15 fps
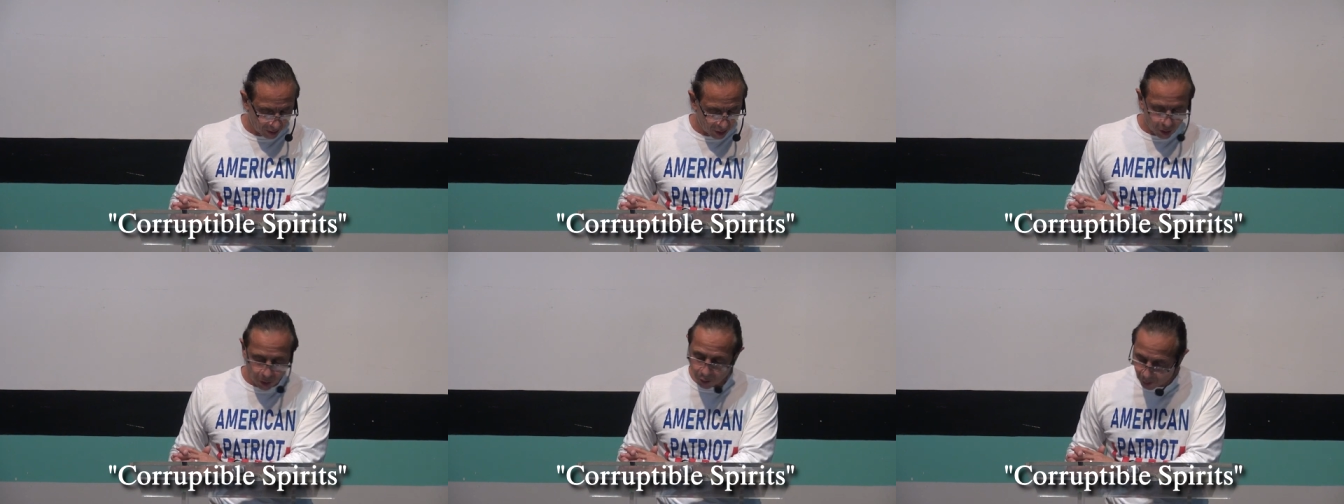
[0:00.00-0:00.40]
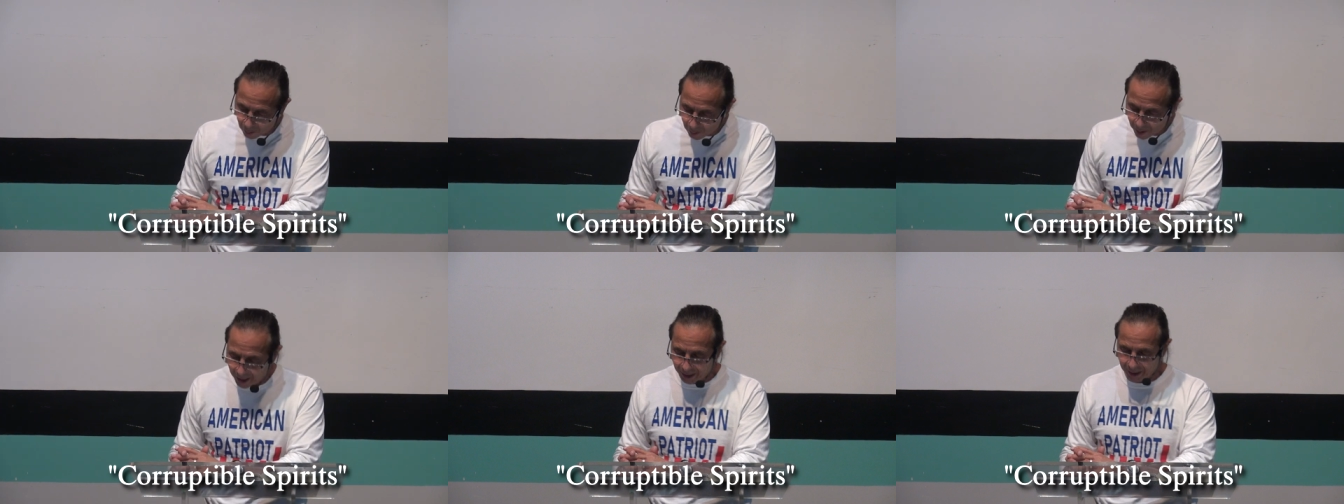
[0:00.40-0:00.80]
Turn
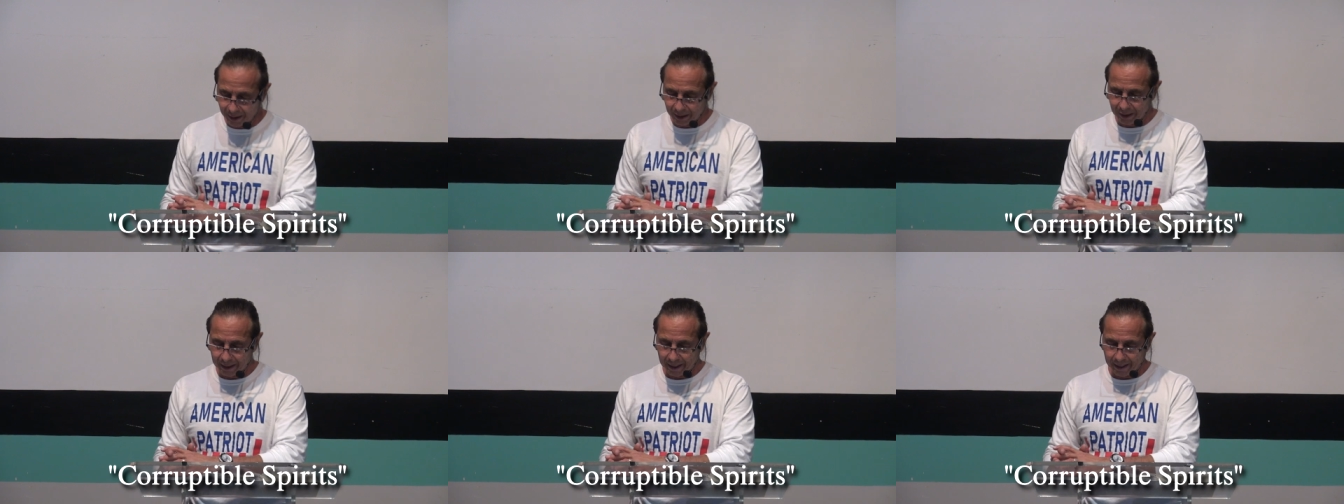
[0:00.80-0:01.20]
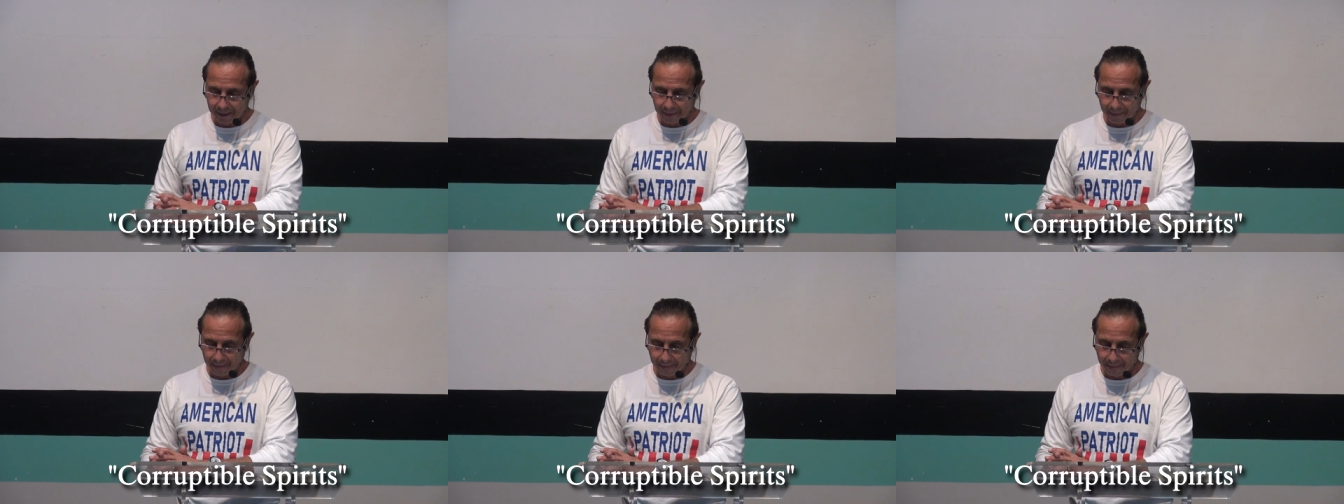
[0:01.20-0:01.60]
away.
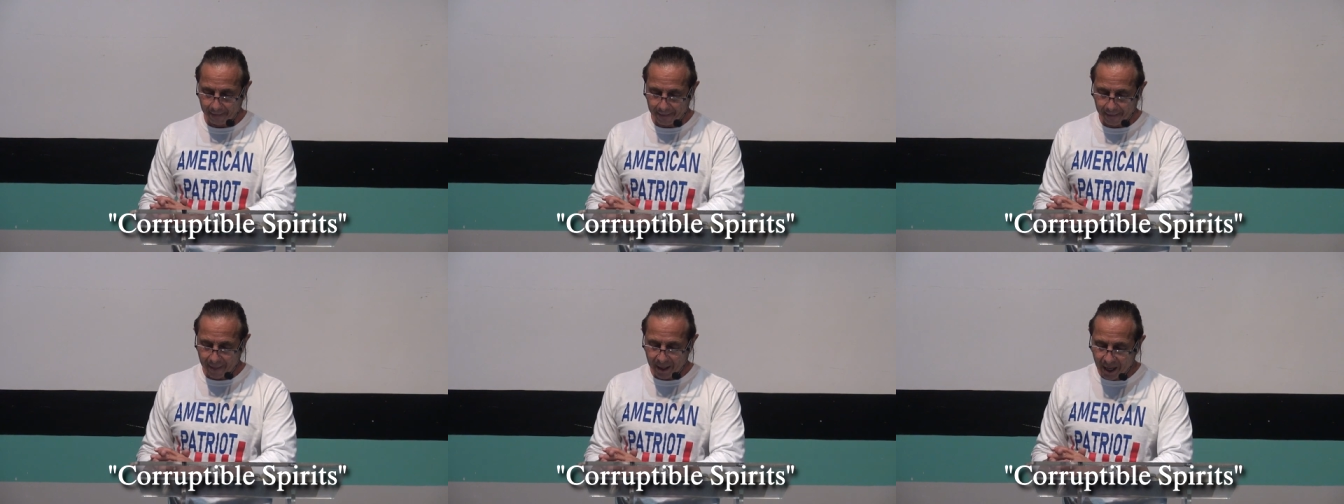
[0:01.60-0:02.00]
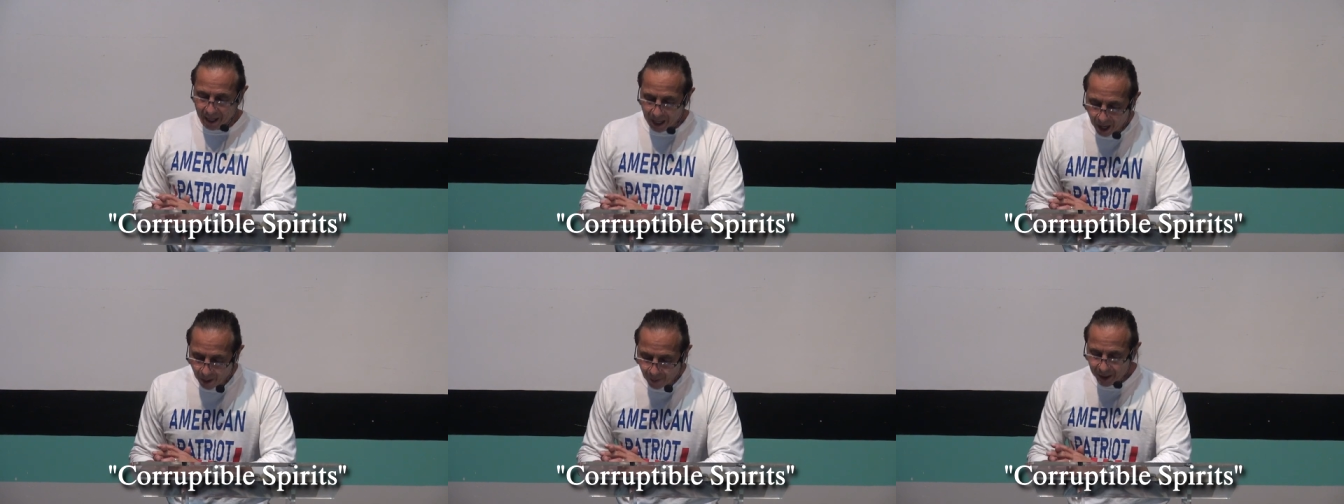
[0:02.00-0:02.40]

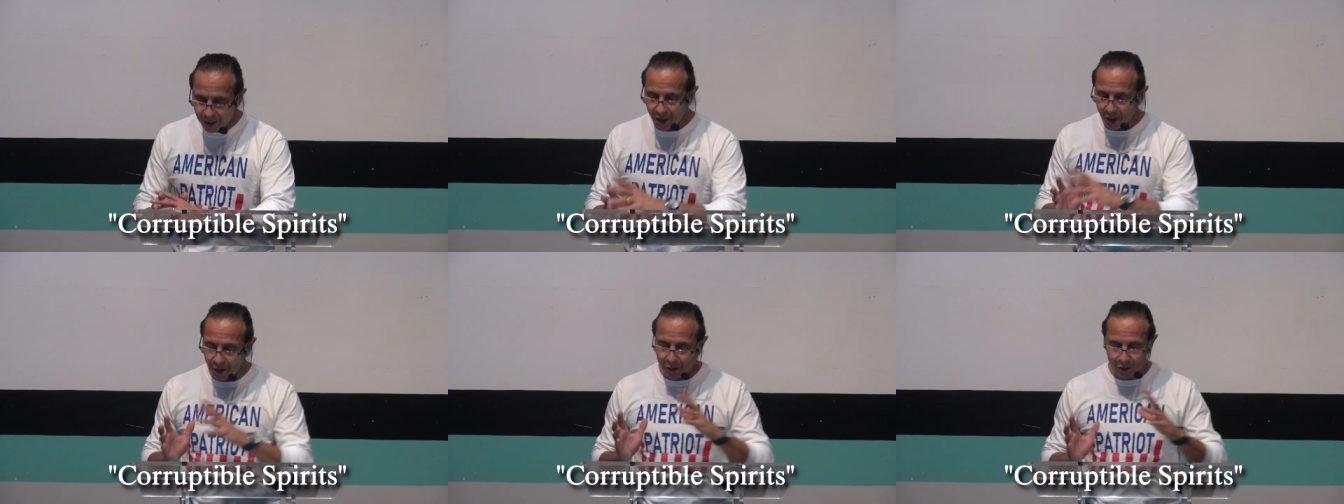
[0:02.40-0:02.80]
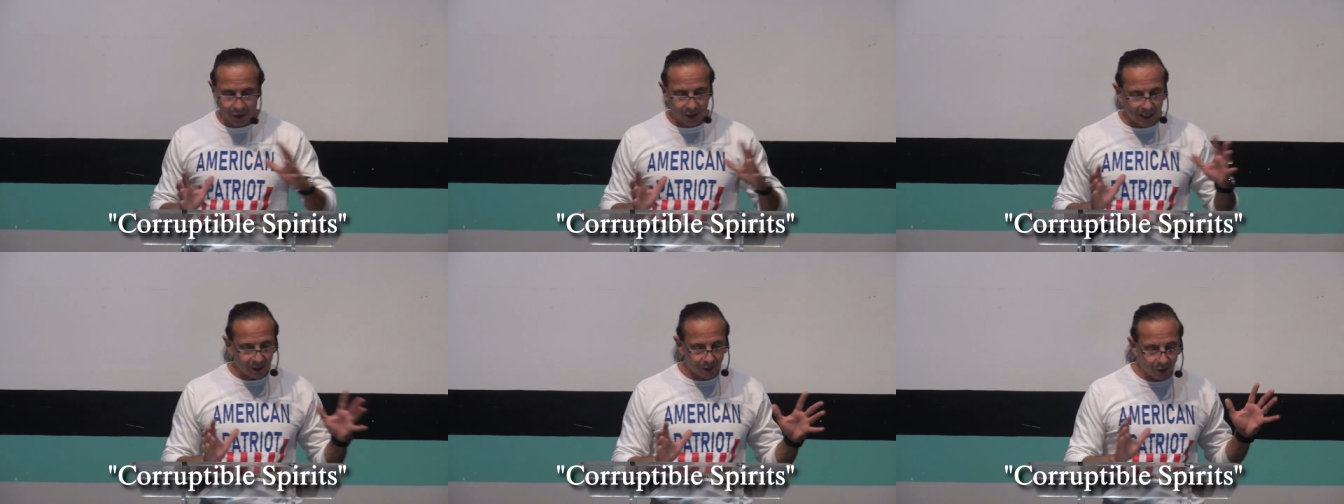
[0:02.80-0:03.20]
I want you to understand.